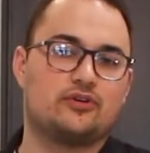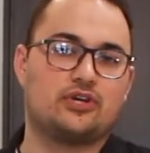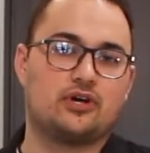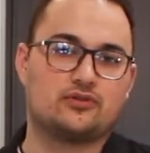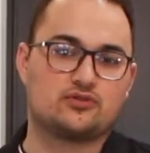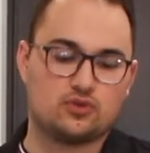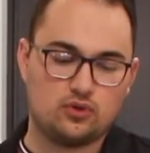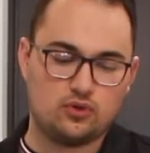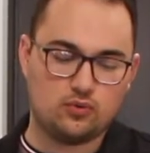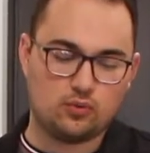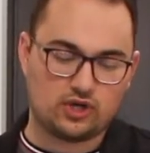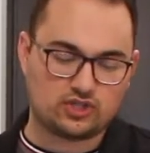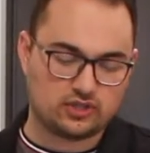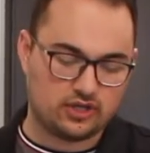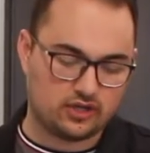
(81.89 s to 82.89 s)
y'all to
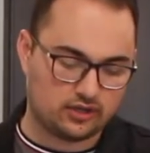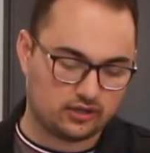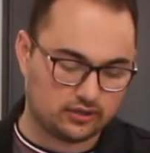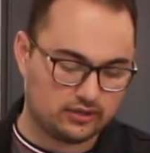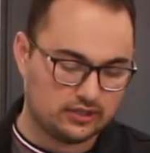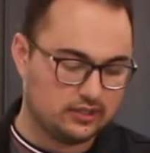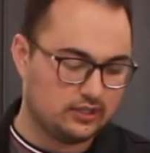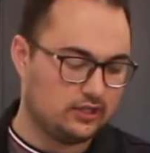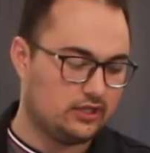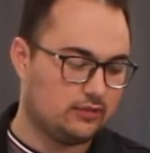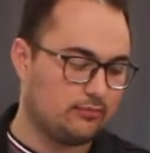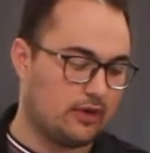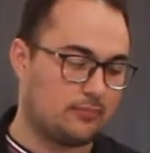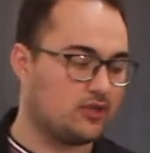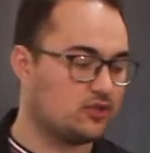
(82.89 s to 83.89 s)
watch along.
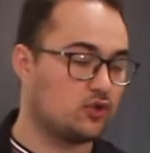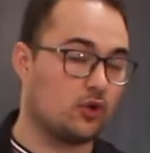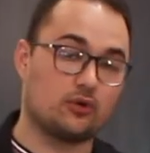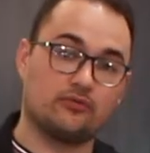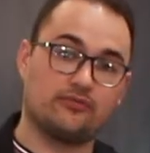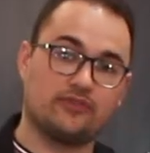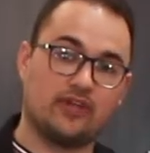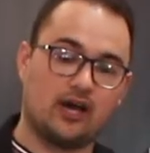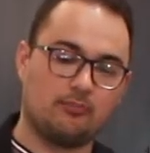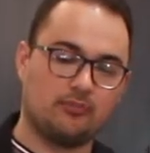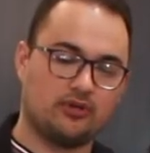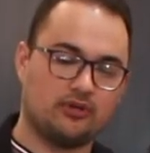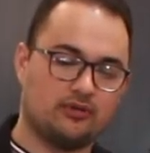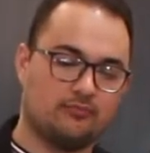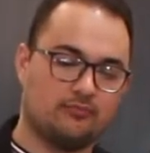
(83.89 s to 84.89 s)
Might be a total flop,